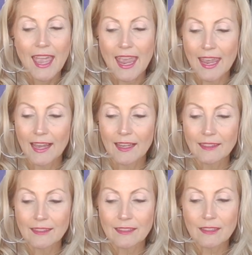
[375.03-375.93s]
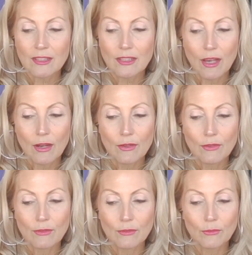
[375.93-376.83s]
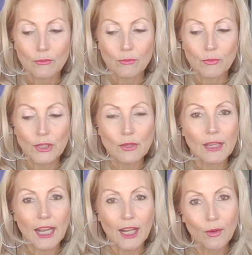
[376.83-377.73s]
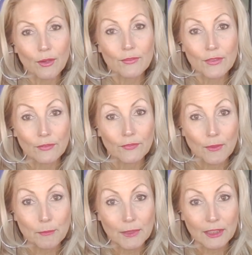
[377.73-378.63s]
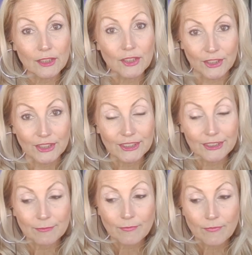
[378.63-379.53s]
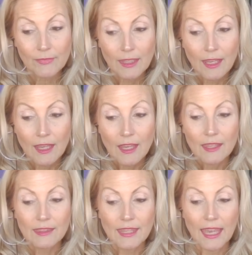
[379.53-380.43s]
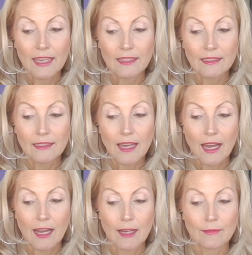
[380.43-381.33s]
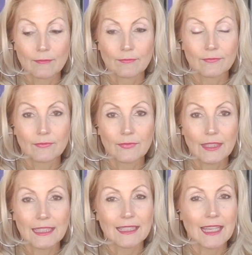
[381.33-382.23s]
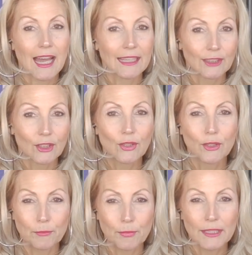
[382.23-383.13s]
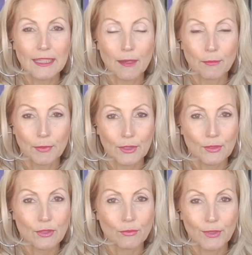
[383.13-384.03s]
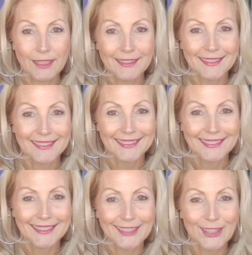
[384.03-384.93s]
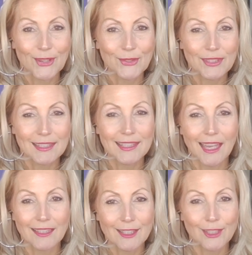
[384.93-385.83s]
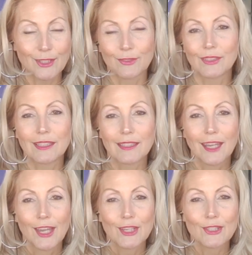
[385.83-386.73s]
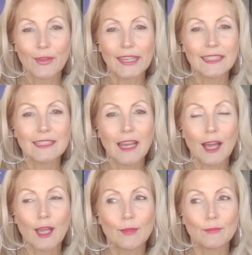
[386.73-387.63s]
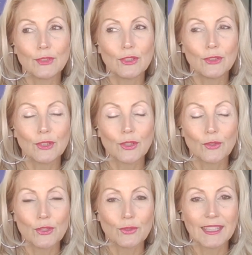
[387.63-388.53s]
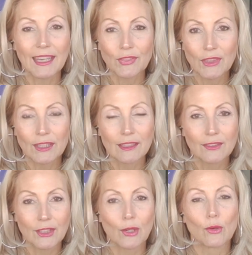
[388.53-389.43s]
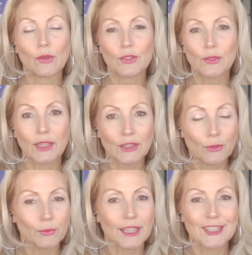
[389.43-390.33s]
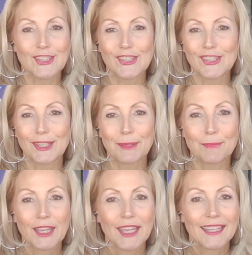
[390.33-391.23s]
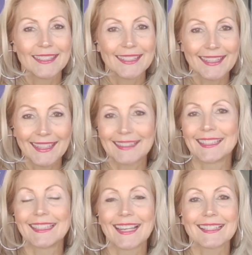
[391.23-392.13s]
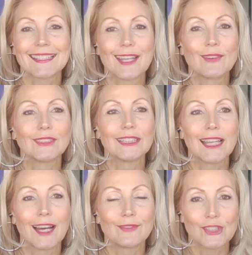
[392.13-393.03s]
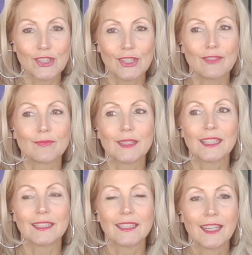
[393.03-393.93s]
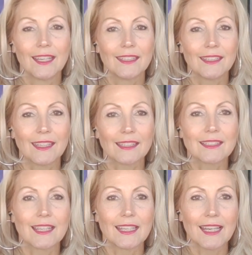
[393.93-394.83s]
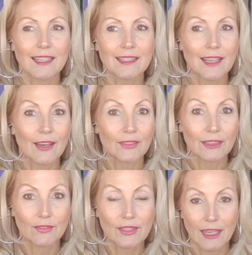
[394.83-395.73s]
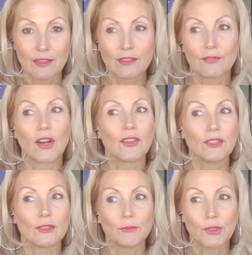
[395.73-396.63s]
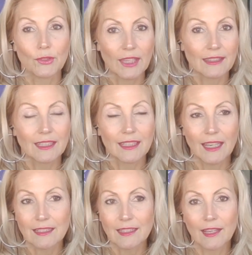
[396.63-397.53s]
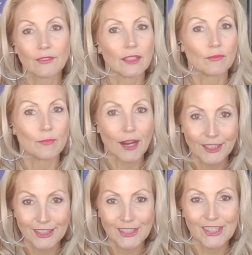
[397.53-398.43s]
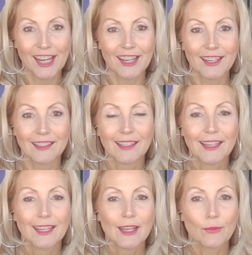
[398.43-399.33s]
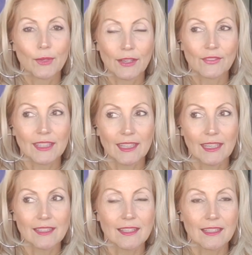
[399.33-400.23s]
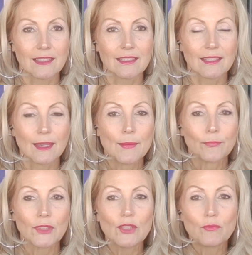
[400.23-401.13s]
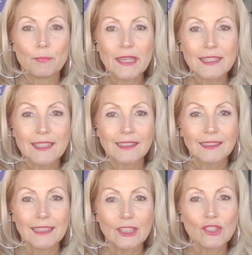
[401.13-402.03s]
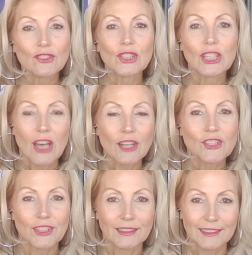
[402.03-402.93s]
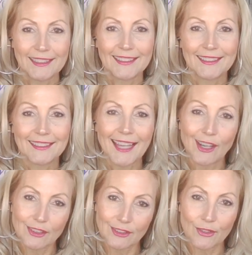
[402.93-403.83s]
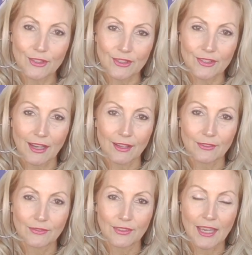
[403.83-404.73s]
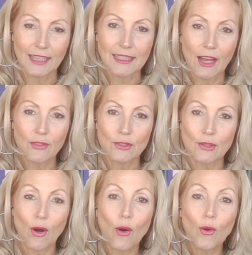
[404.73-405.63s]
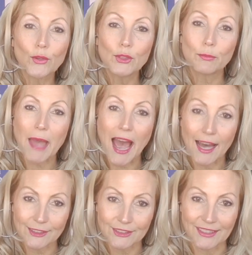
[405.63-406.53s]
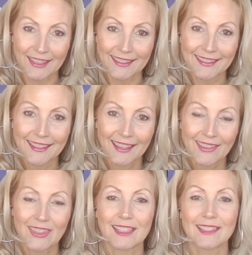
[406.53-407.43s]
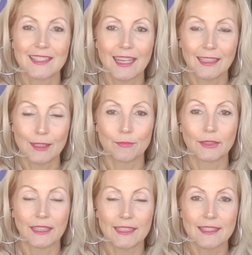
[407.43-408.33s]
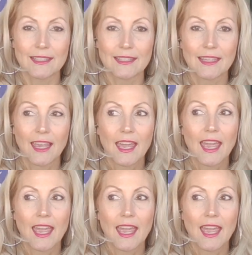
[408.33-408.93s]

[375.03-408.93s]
And so when you let go of the familiar, then um, it kind of could be a bittersweet, you know, sense to it. So anytime, you know, you get the, the goal, you get the relationship, you get the next level of achievement, you get the next level of sales volume, you get the next level of market share, whatever the case is, you've basically neurologically outgrown yourself. And now there's a whole new patterning that is taking place.